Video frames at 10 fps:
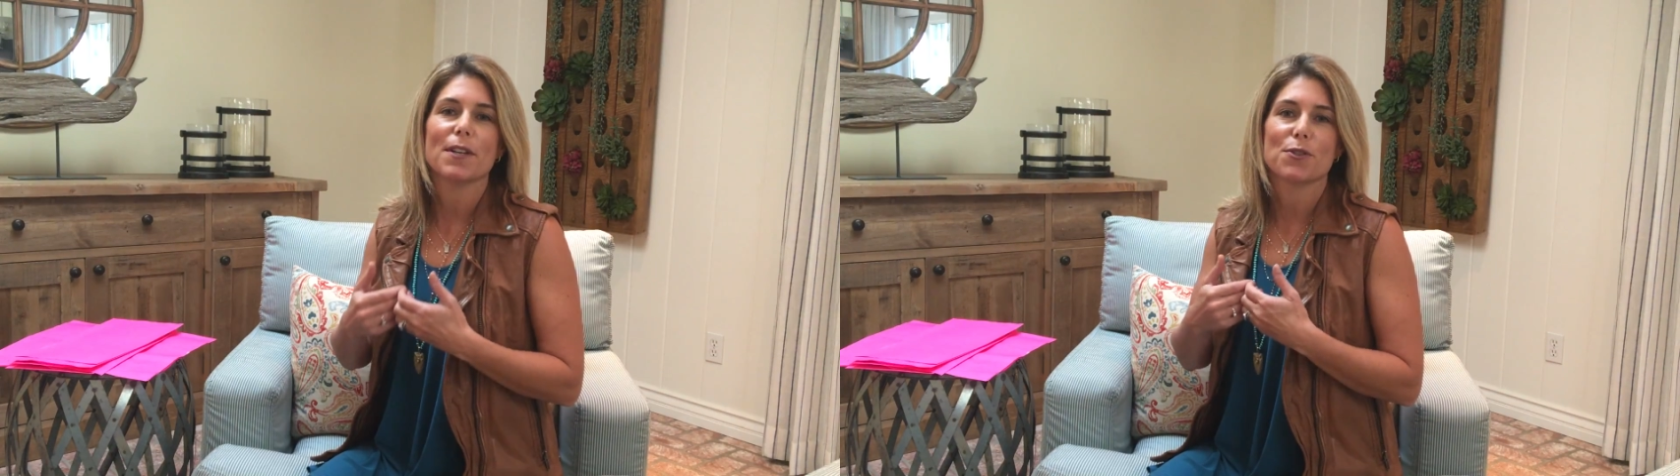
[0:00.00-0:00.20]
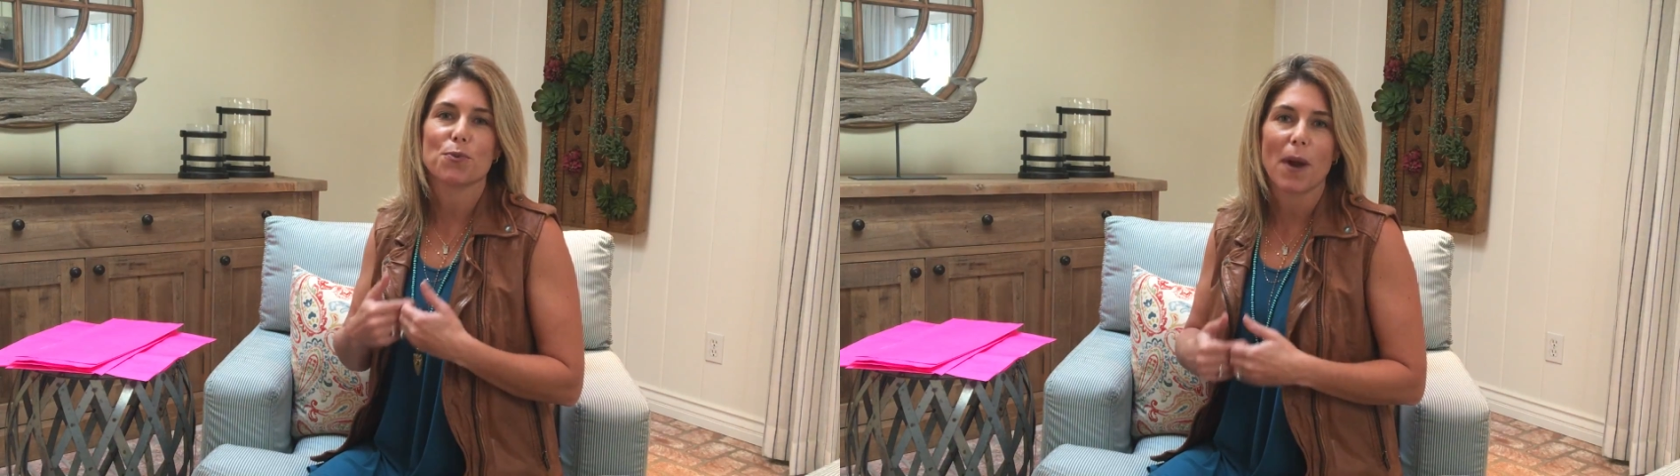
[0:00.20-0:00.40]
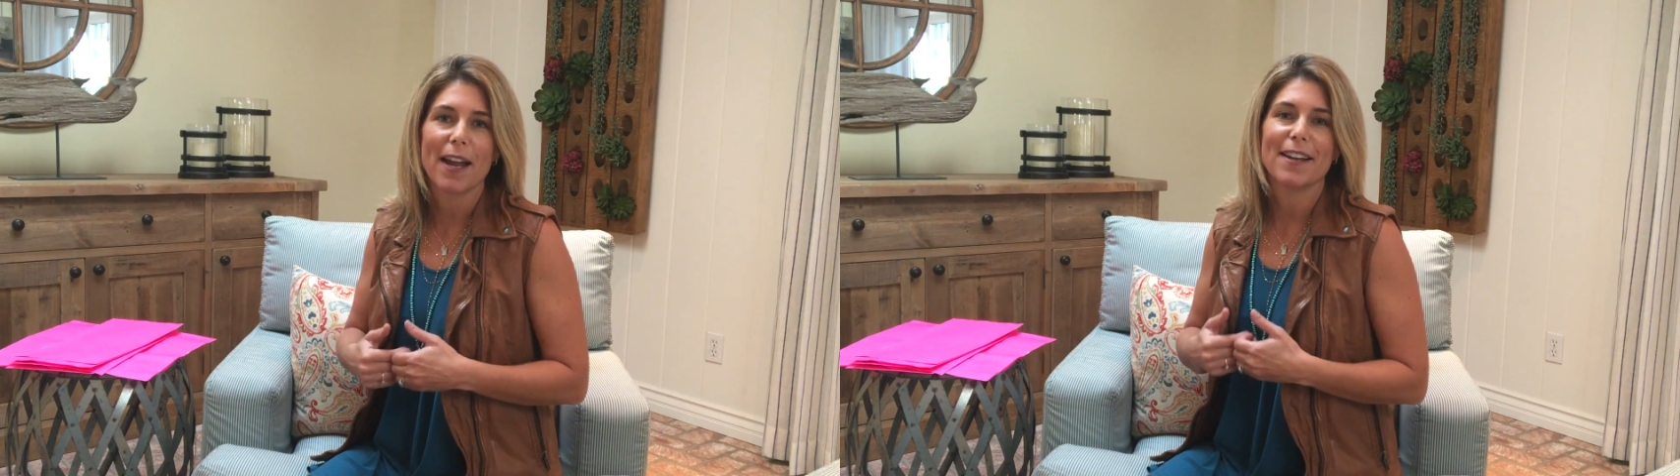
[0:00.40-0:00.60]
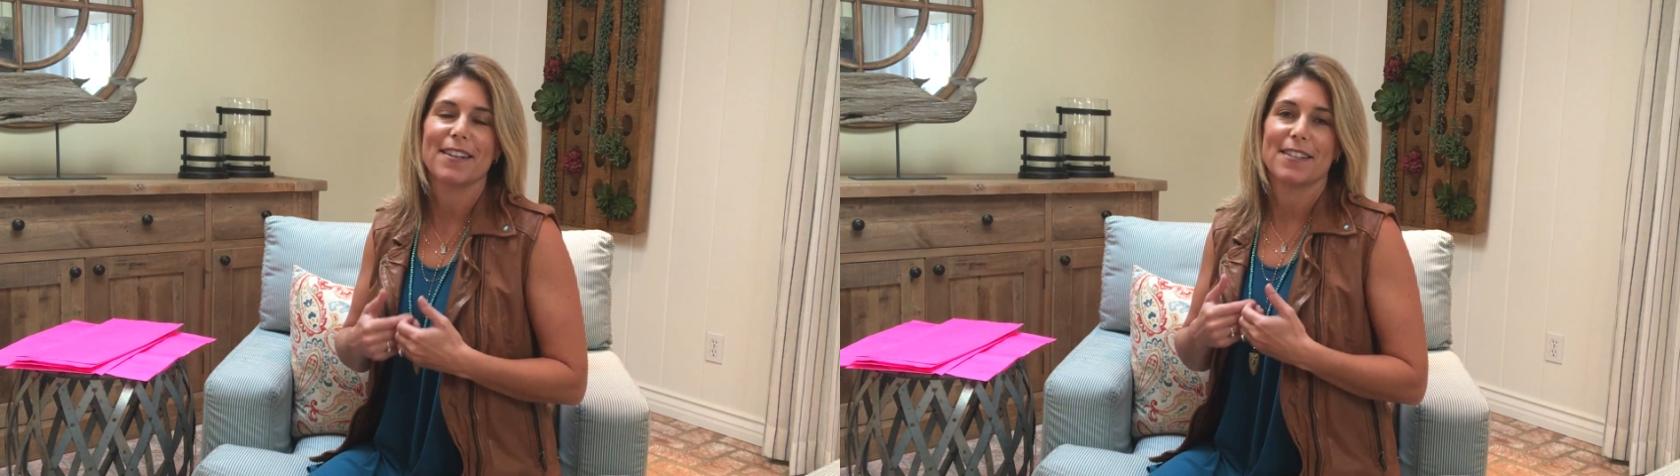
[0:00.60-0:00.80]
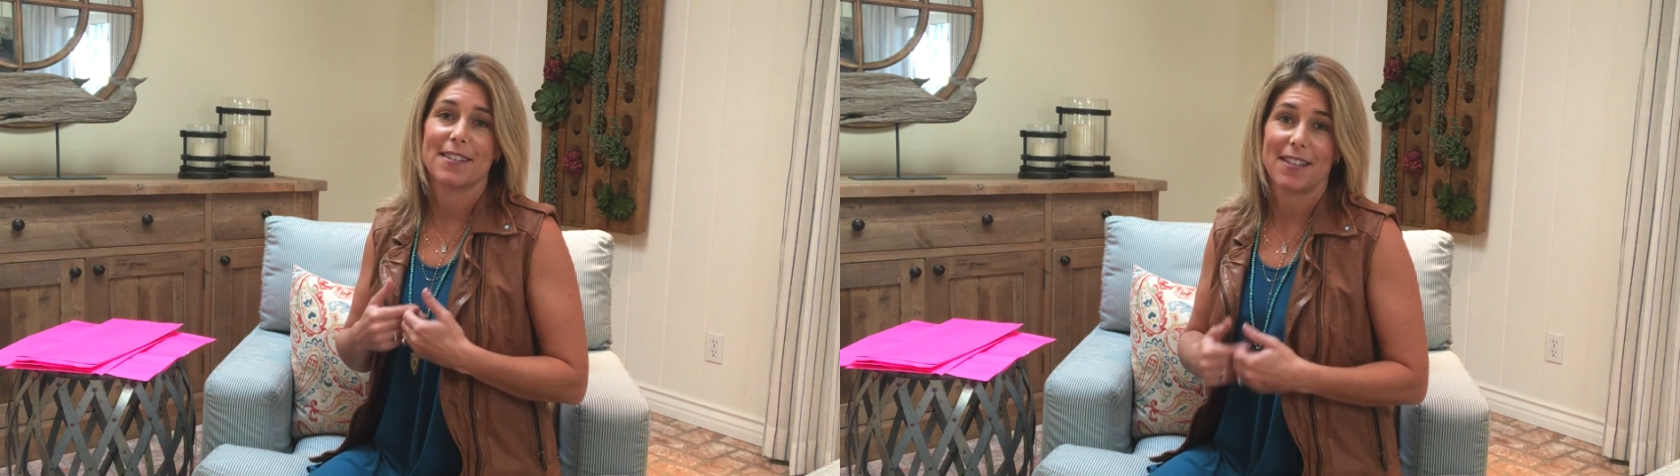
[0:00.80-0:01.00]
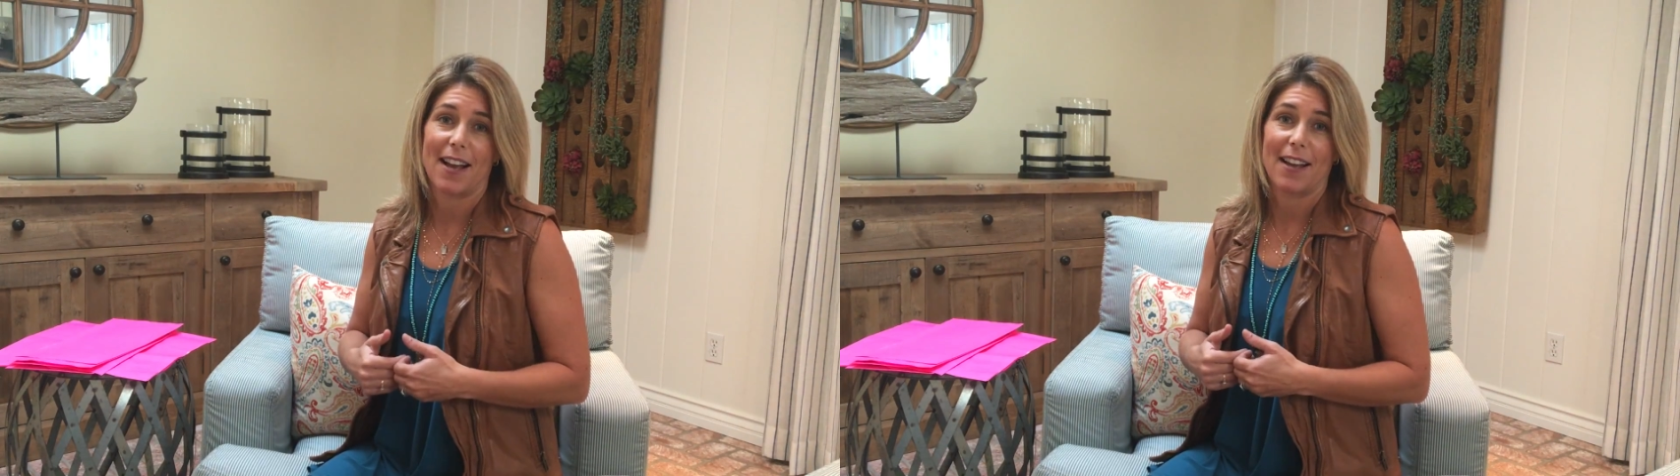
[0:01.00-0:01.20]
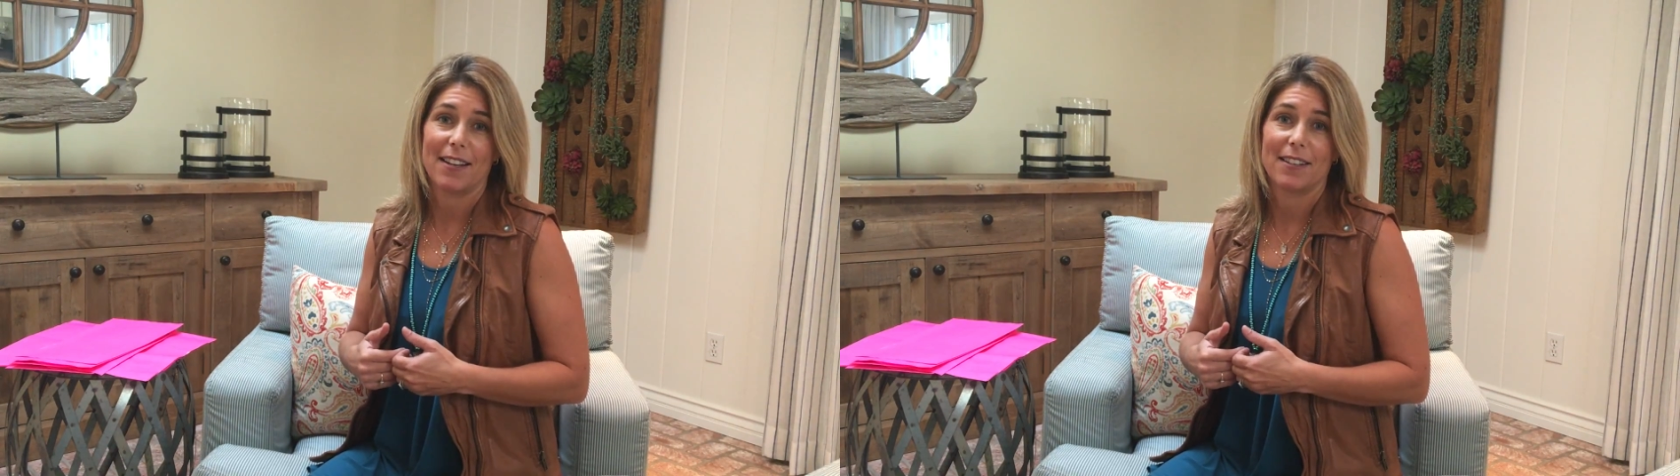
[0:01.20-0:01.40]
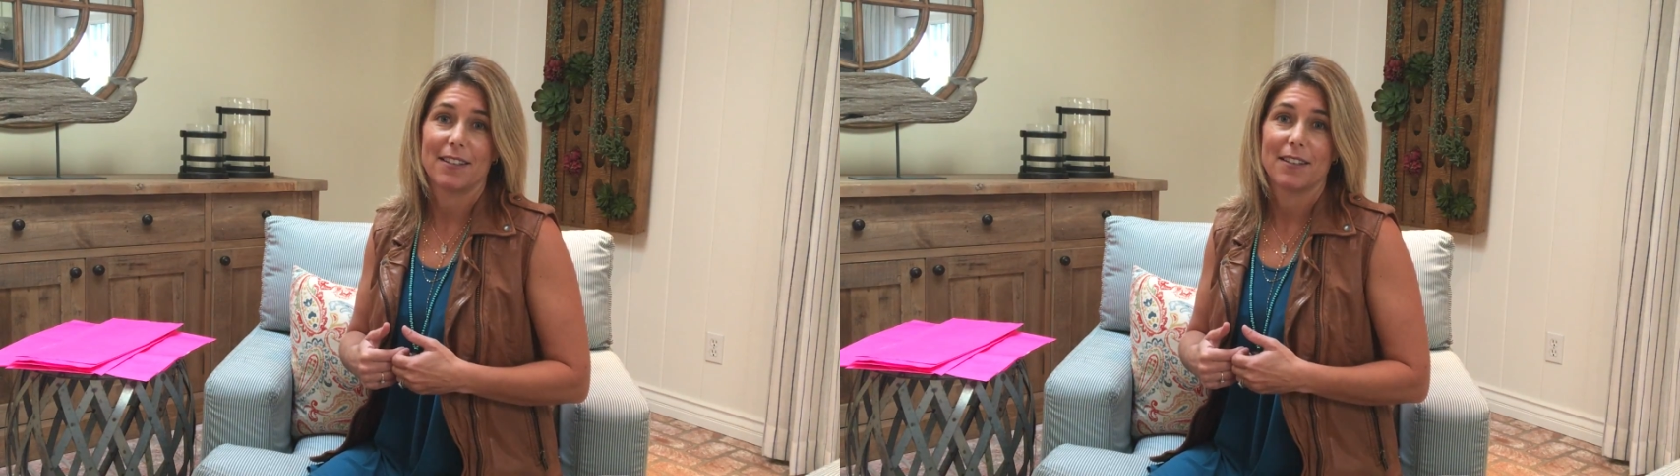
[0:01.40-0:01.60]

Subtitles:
is right inside?